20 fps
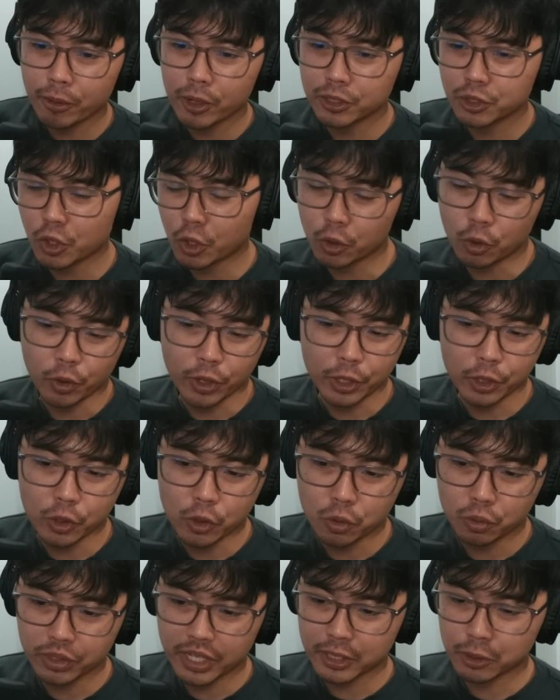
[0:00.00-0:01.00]
It's got
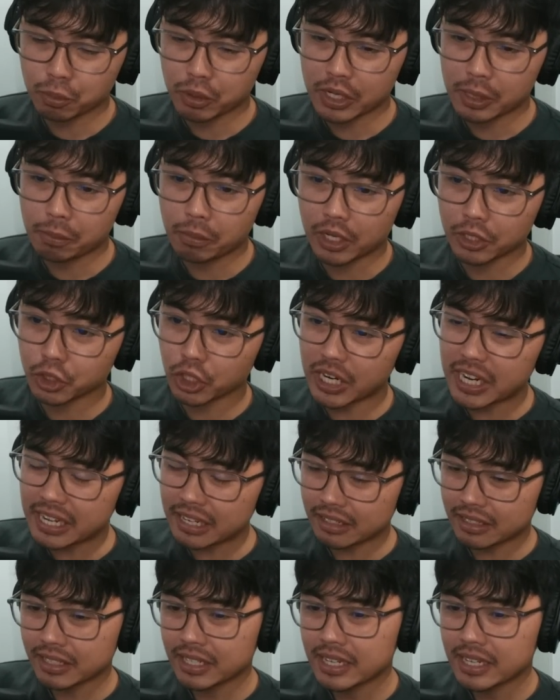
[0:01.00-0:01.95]
critical. That's pretty much it.